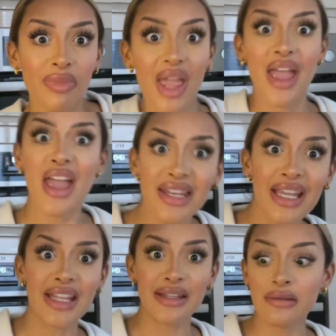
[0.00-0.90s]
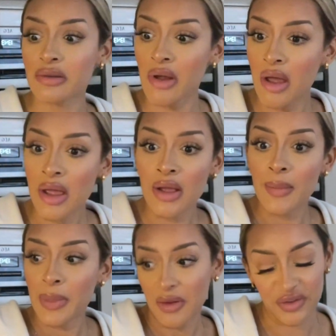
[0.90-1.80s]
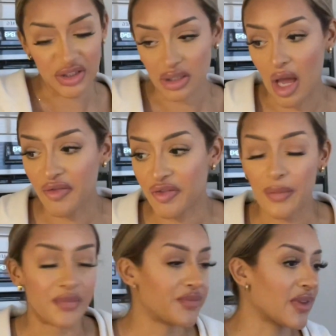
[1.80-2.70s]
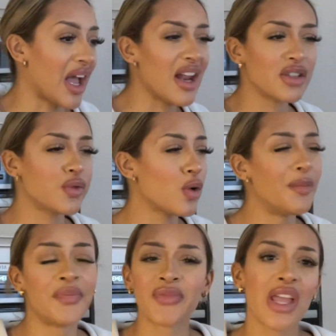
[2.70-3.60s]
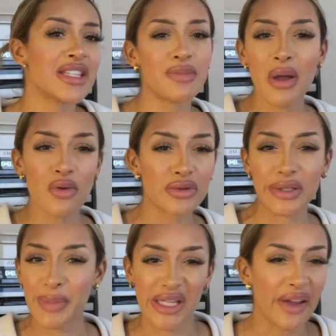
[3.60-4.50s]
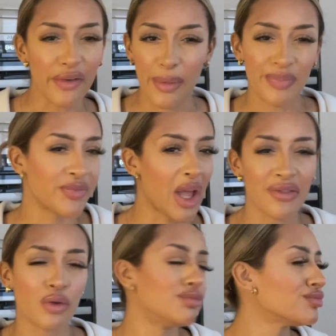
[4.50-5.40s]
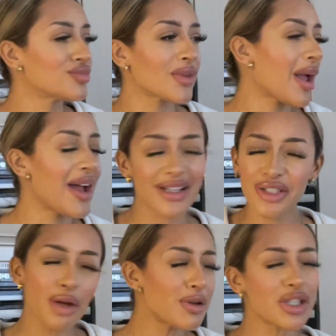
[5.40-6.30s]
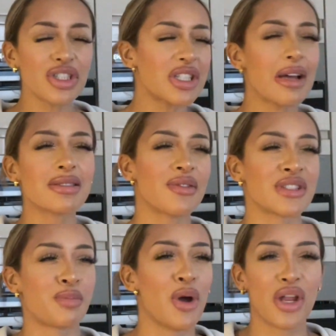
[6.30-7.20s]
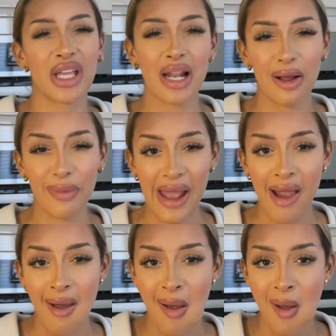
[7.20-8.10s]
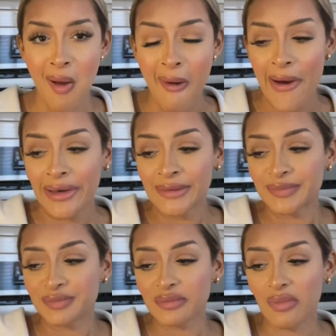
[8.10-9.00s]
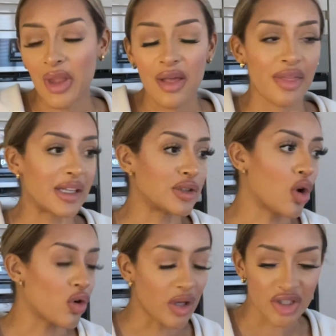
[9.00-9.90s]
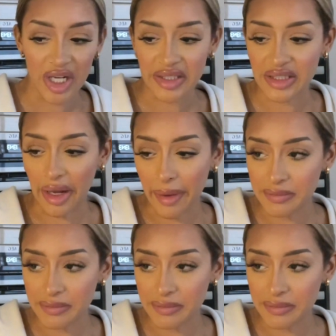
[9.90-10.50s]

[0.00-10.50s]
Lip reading: editing for stuff, and I thought it smells a bit different. And I thought, you know, you can tell something's burning a little bit. Thank God I checked it.